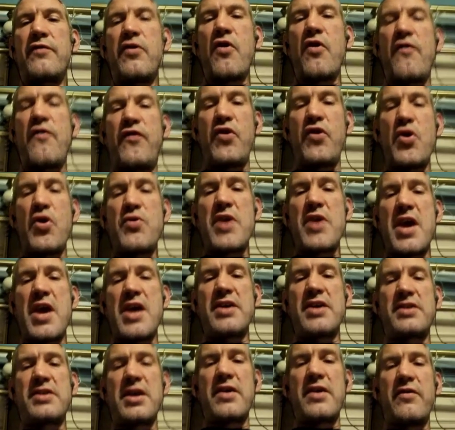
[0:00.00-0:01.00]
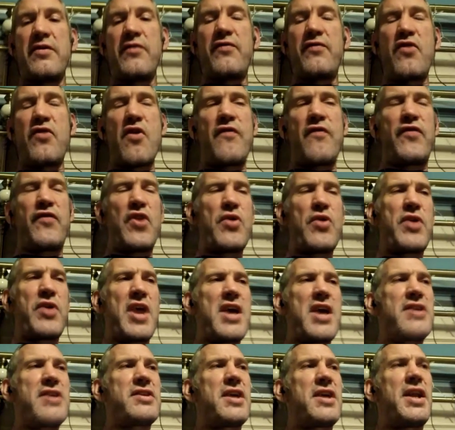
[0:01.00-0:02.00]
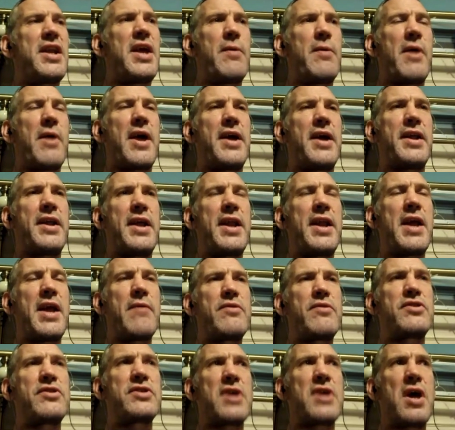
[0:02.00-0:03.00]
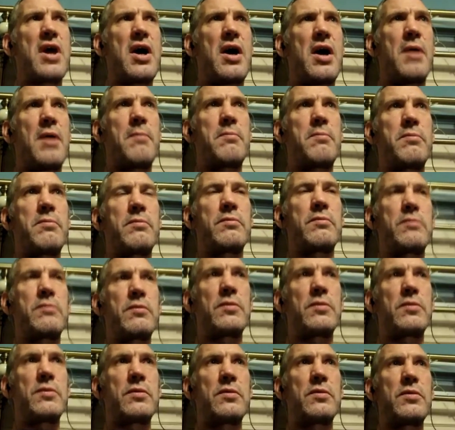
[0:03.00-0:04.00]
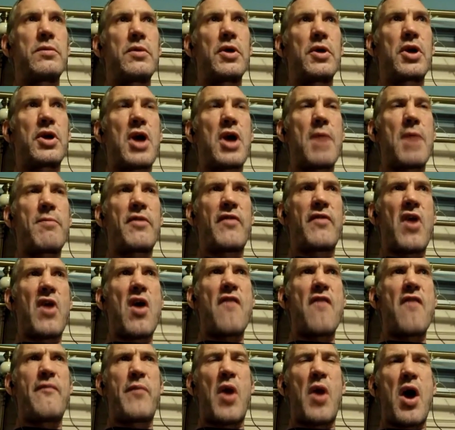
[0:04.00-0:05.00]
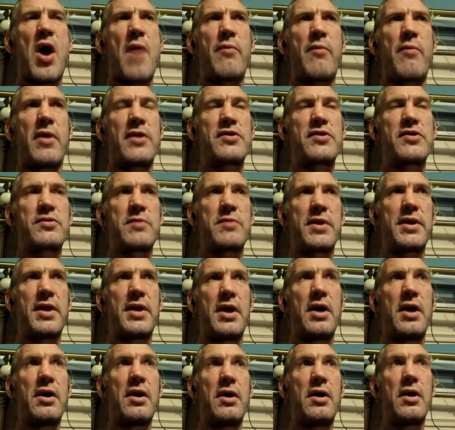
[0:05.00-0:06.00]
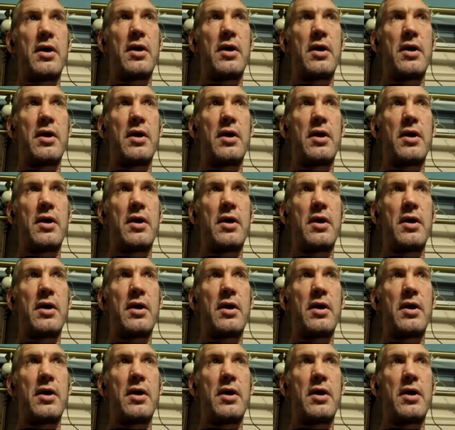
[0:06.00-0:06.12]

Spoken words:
For a few years anyway, and then there was a couple of half-pipe ones, weren't there?